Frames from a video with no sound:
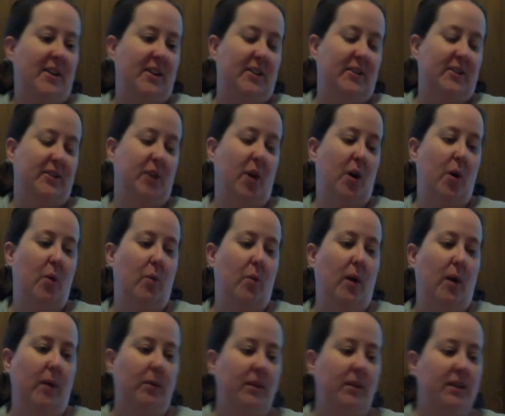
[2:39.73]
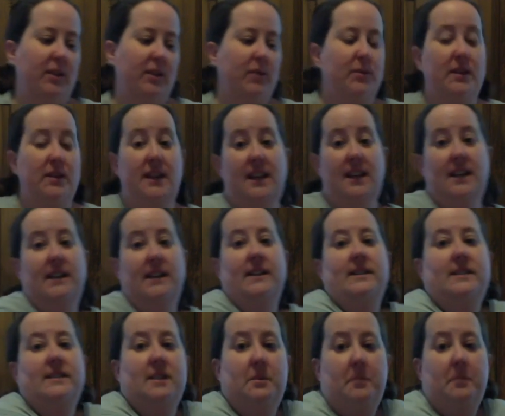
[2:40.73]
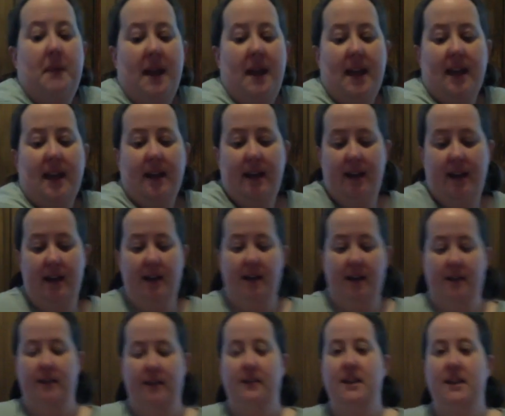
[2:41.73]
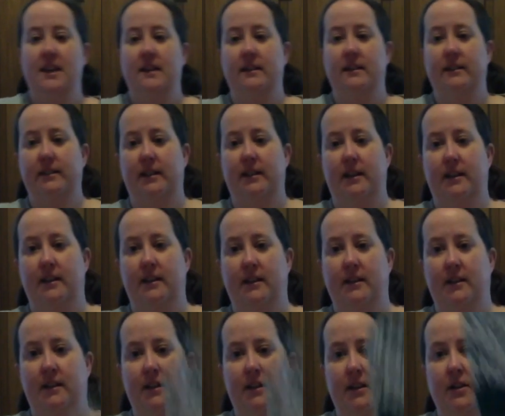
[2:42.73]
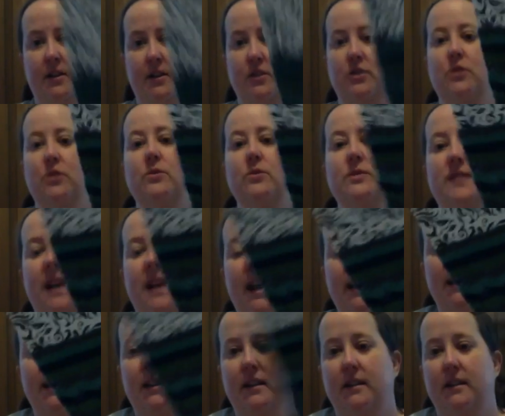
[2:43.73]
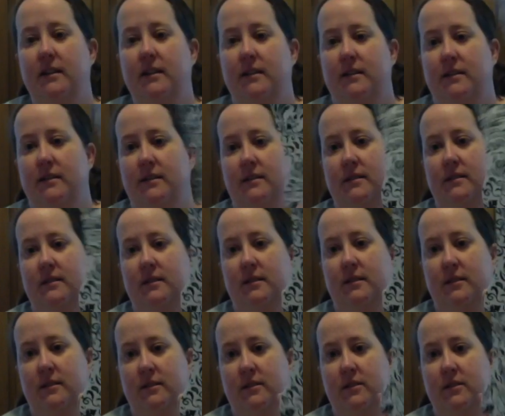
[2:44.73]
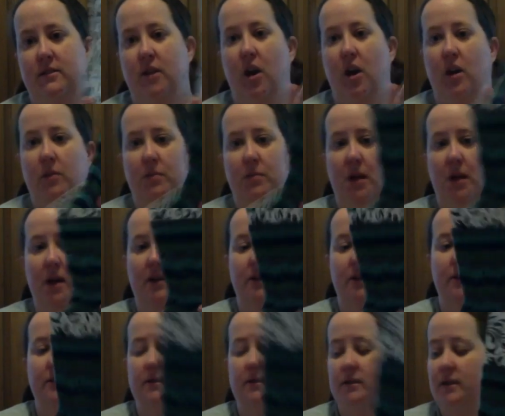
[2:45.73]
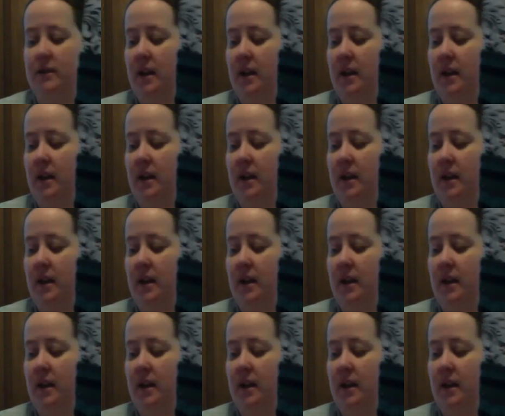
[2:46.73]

So what will you need to make these two-sided sock blockers?